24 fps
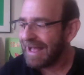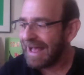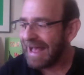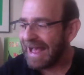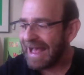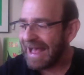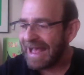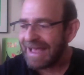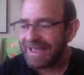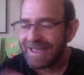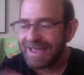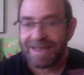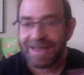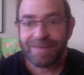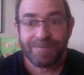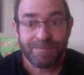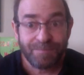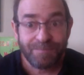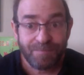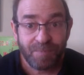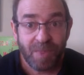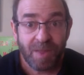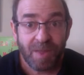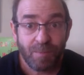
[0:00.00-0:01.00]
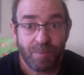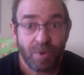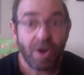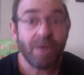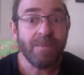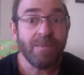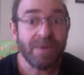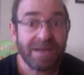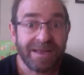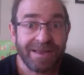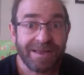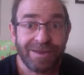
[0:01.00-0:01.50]
I am
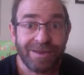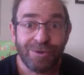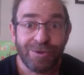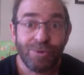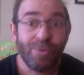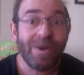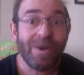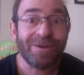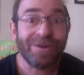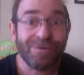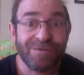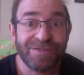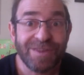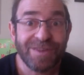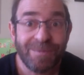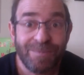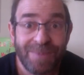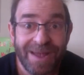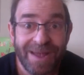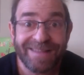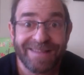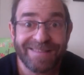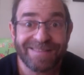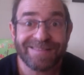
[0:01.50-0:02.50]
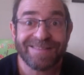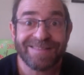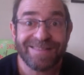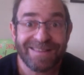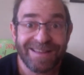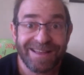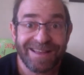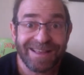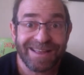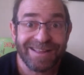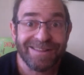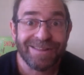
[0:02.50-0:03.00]
probably one of the
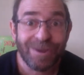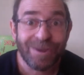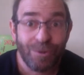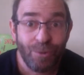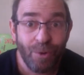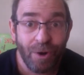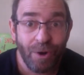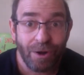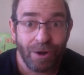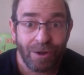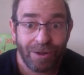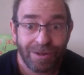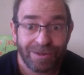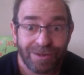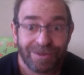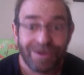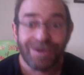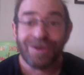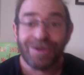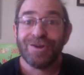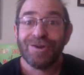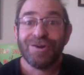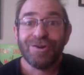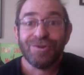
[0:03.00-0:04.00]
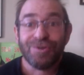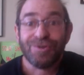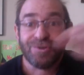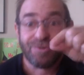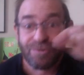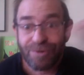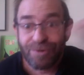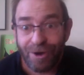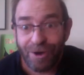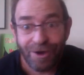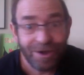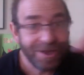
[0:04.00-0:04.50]
best in the world.
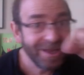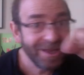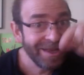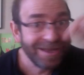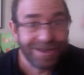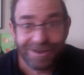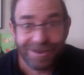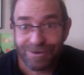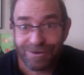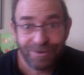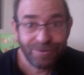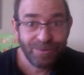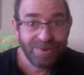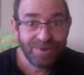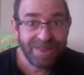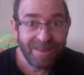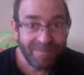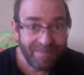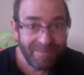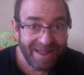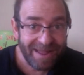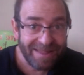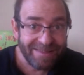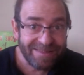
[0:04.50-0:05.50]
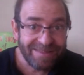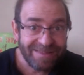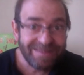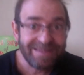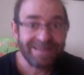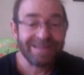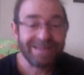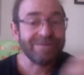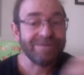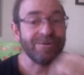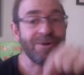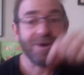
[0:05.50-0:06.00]
Drawing with a
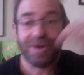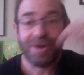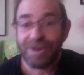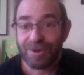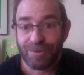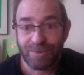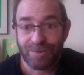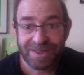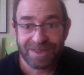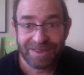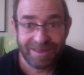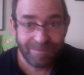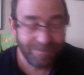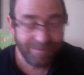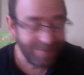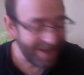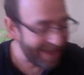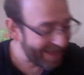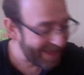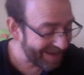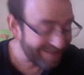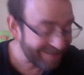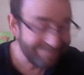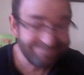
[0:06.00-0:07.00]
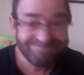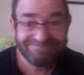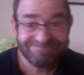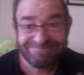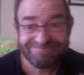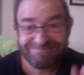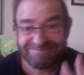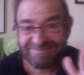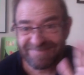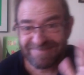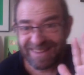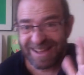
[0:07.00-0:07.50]
pencil, drawing with a pen,
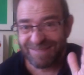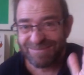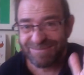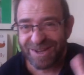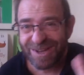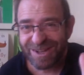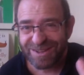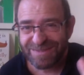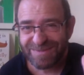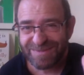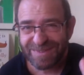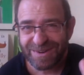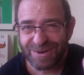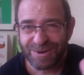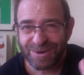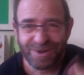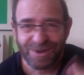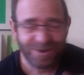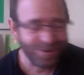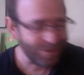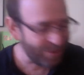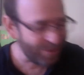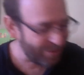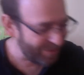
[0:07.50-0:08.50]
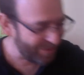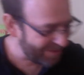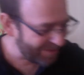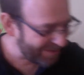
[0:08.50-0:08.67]
I'm not very good